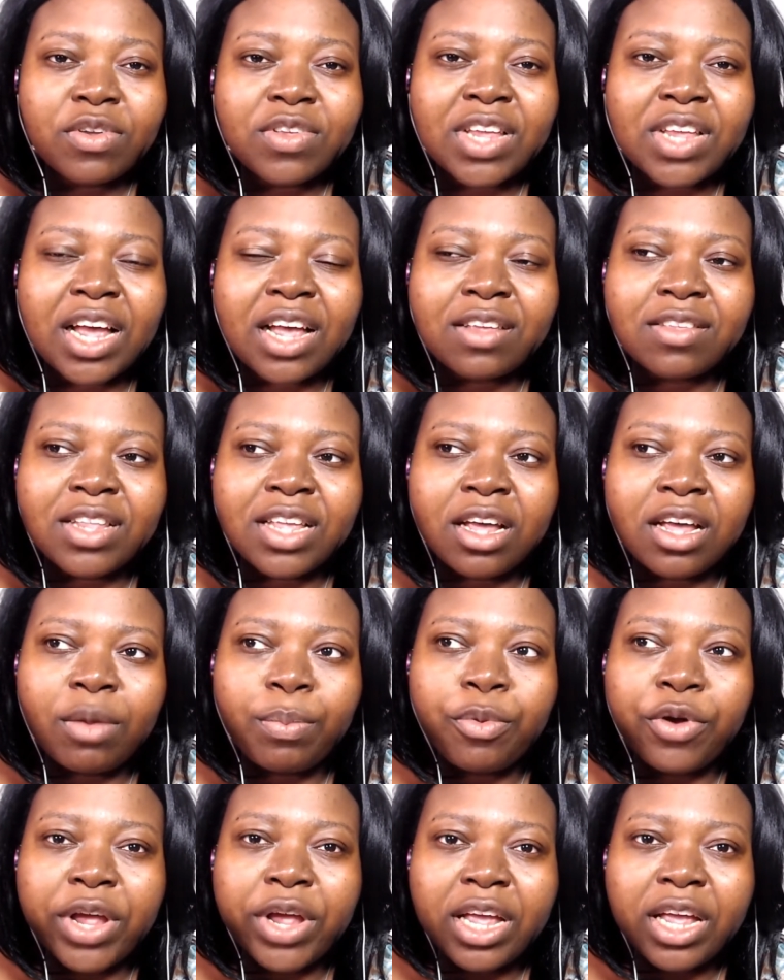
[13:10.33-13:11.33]
just has the
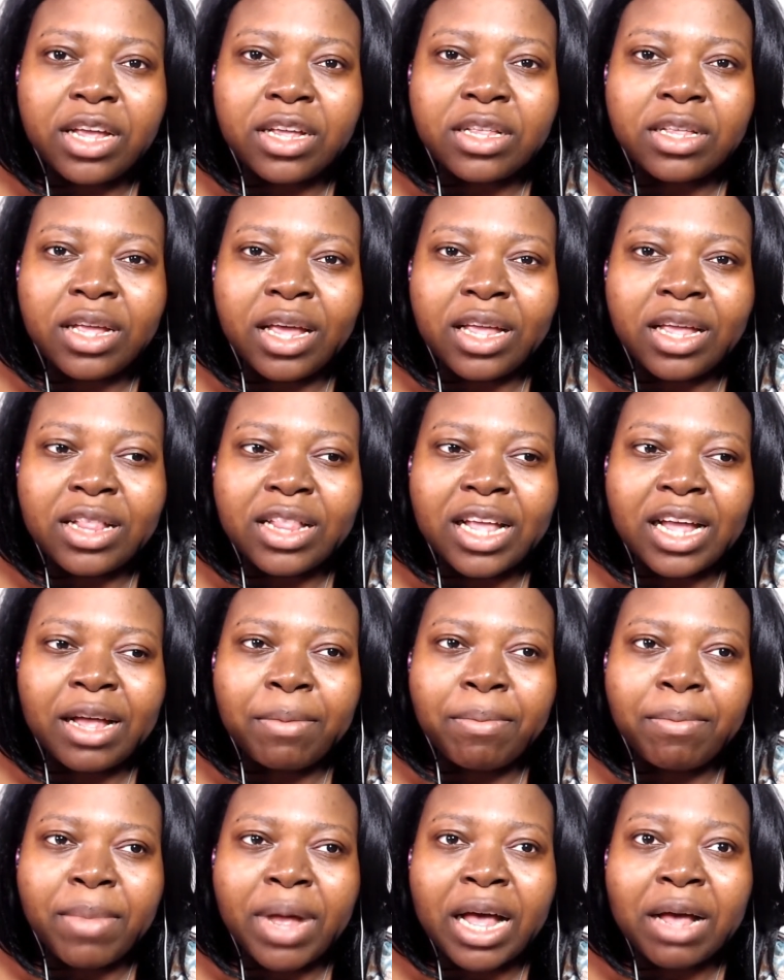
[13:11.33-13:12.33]
upper hand, and
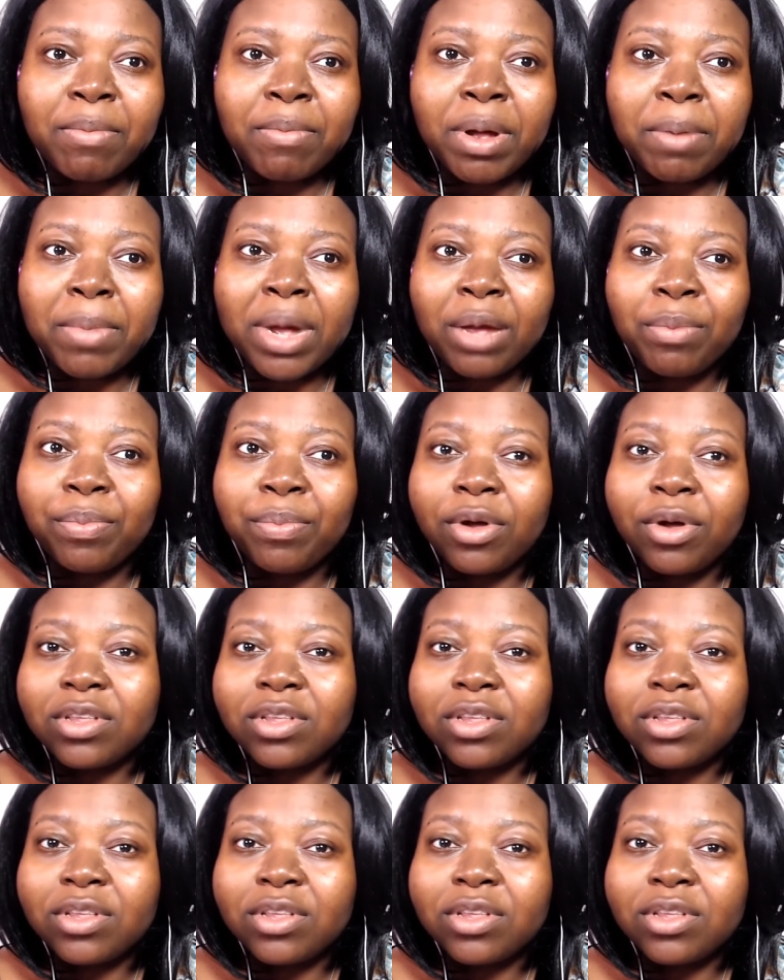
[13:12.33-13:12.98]
Magma might